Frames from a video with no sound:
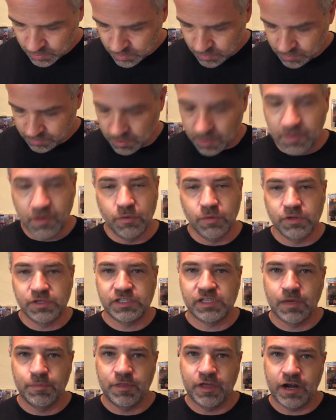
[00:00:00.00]
Then there were
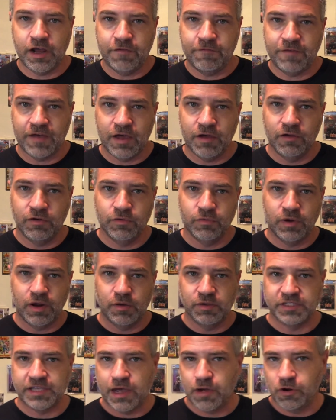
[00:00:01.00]
some that I found when I
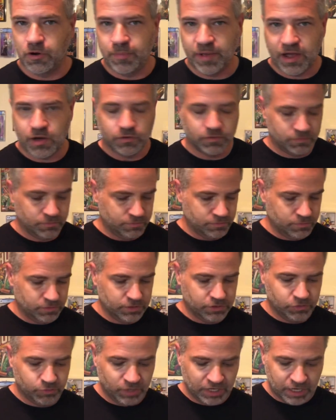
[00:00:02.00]
was out and about
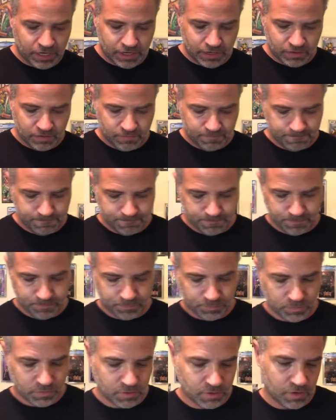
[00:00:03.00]
this weekend.
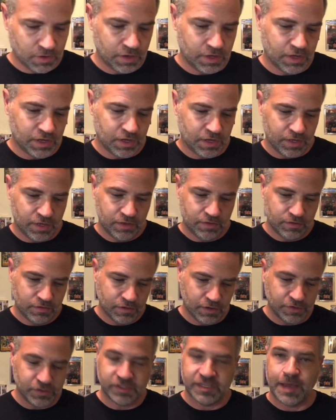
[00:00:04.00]

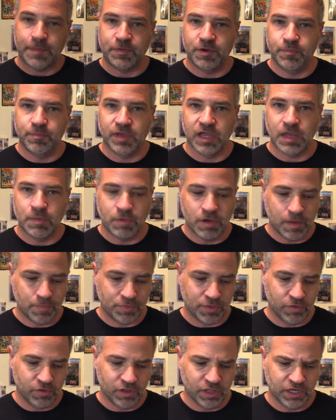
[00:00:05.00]
I just happened to pick them up.
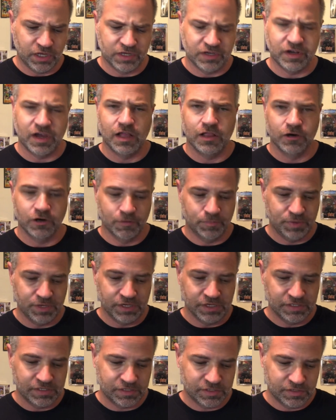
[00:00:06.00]
They were like $1 a
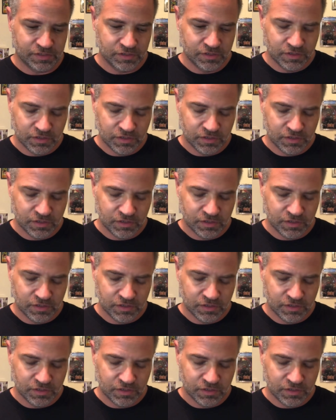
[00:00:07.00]
piece.